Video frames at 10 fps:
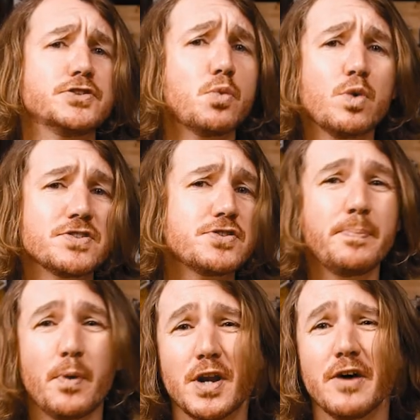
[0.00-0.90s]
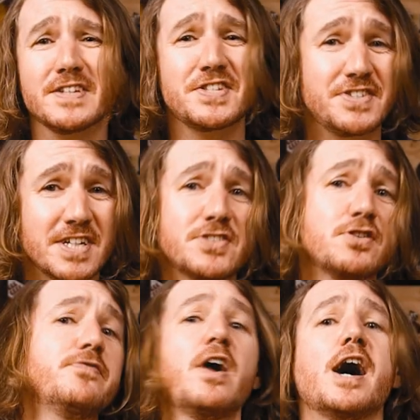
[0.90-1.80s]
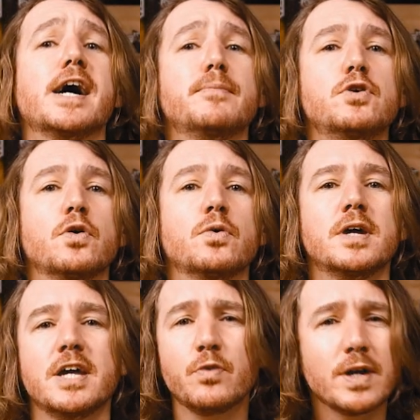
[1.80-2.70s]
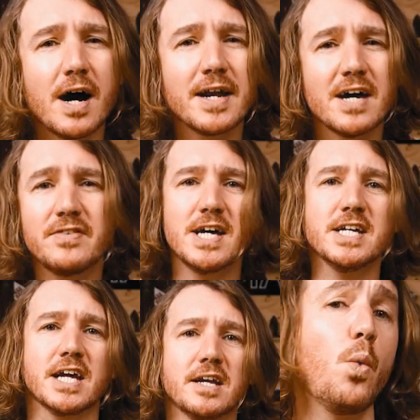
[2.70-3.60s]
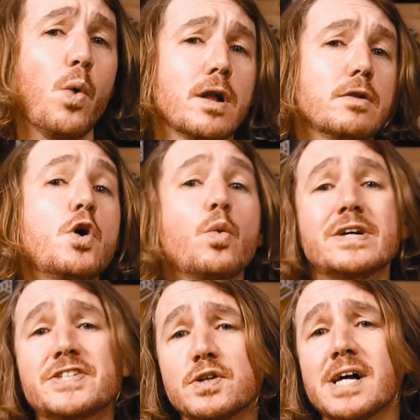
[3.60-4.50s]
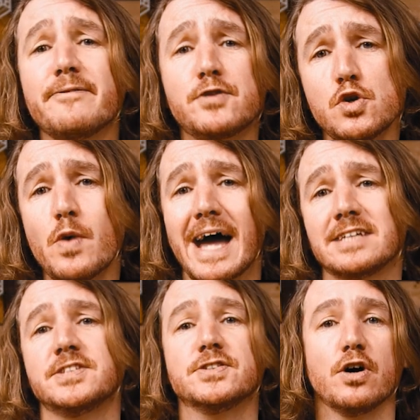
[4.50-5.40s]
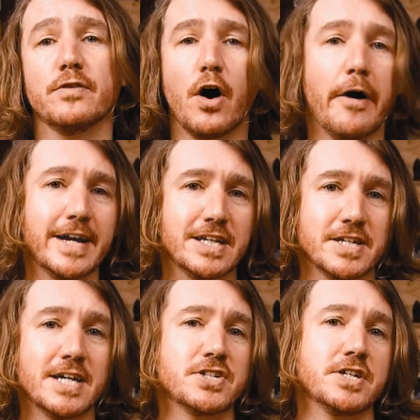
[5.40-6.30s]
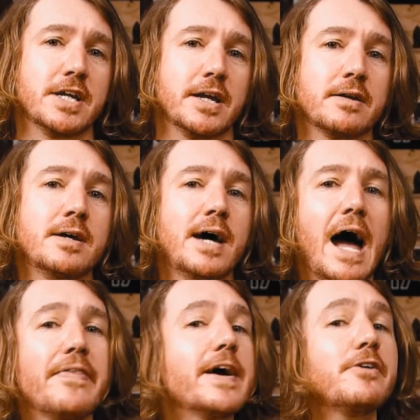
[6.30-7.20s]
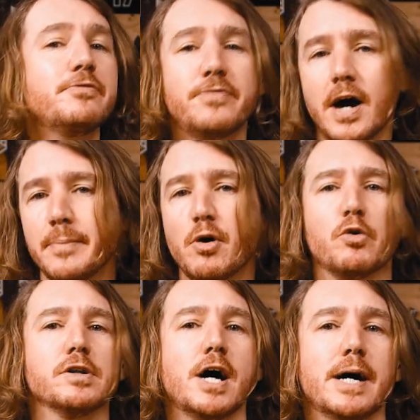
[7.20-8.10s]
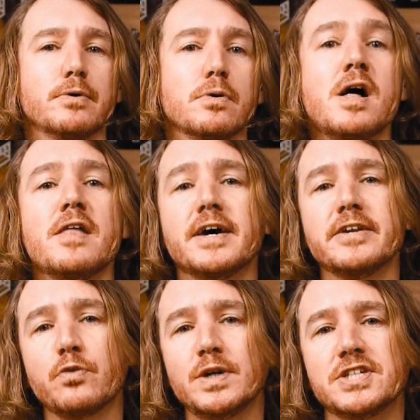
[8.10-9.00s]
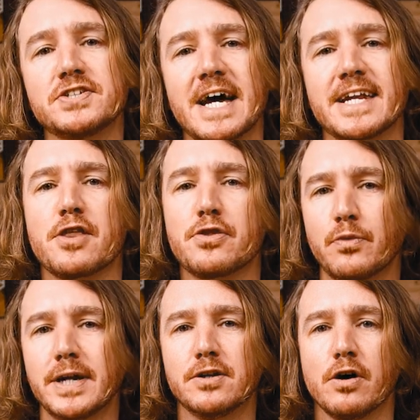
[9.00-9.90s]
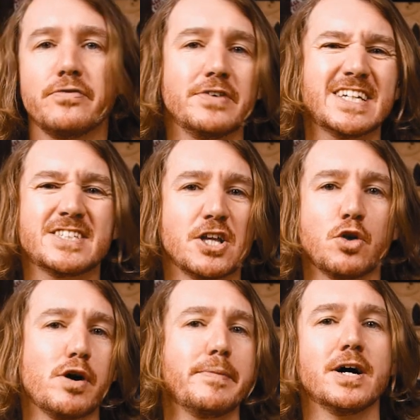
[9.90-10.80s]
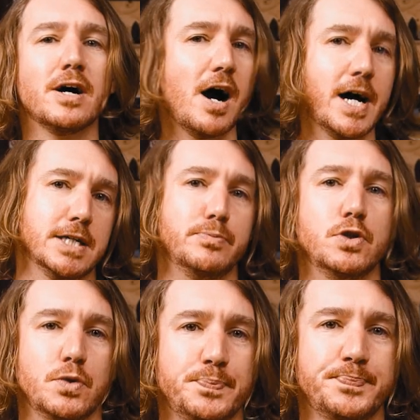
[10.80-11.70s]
So what's the point of a 6 DoF IMU if we can't have heading? Well, we still have two axes of orientation here, and they are far more reliable than if we just had a 3 DoF accelerometer IMU.